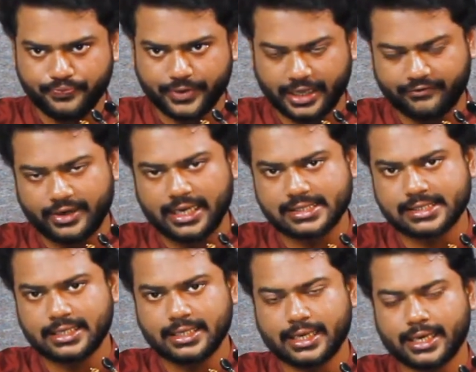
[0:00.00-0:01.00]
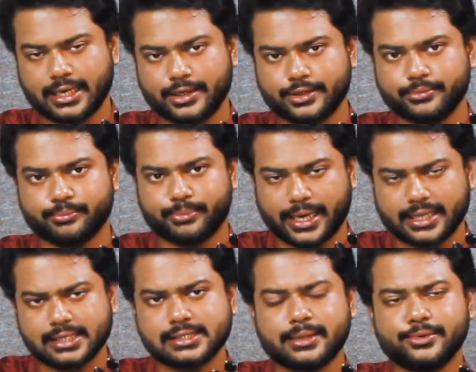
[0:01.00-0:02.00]
every lesson, and by
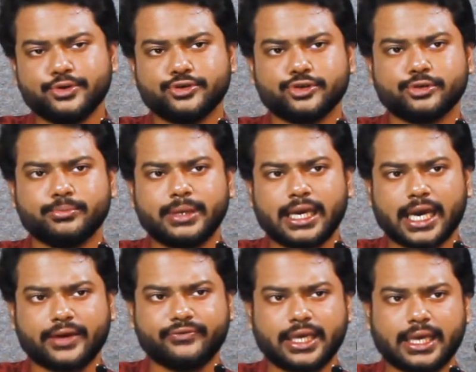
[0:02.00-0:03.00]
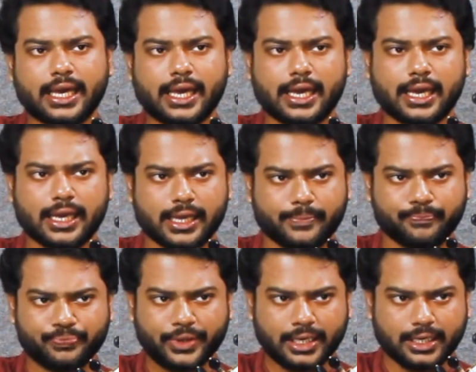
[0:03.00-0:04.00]
this time you should be having
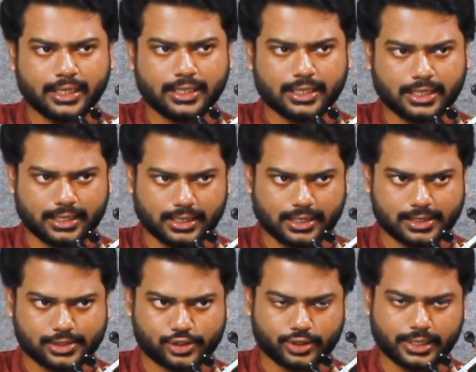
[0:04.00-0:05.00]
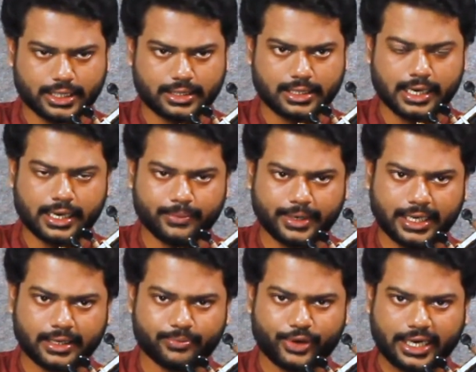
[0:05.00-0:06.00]
a solid
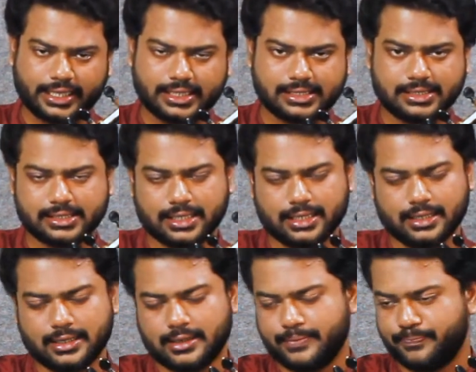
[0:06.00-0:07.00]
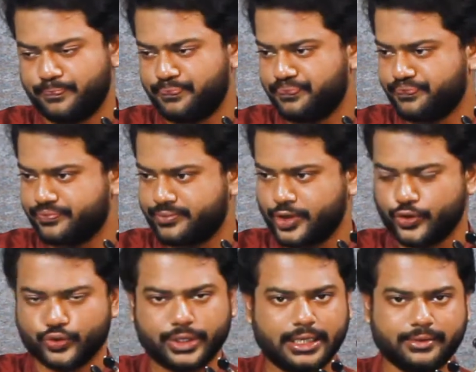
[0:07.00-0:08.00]
30-minute practice
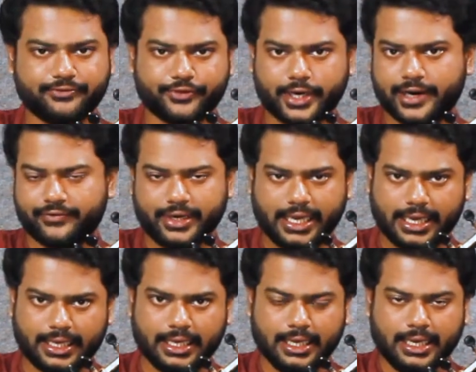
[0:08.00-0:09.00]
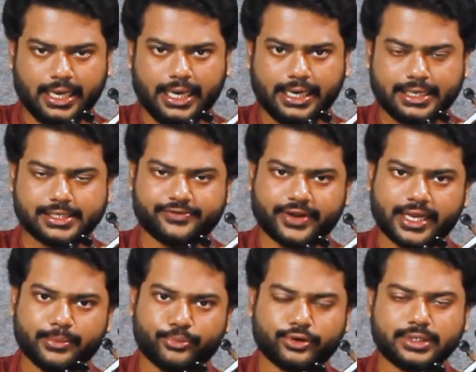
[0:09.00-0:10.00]
routine for every day, and it is very
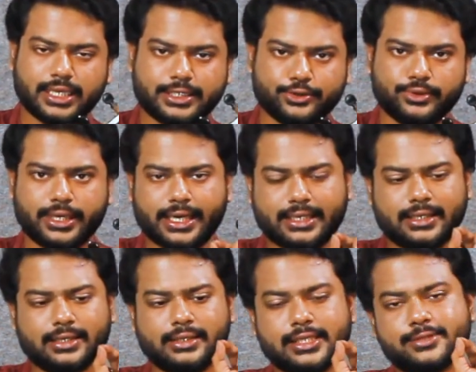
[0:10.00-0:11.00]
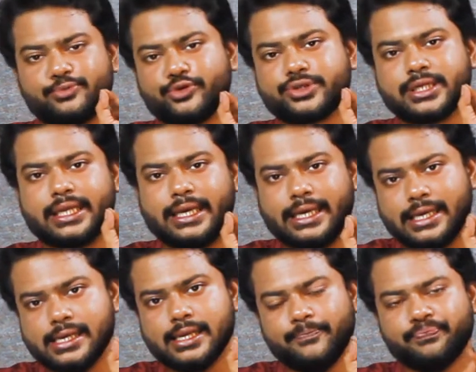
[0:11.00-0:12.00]
important that you let this portion heal.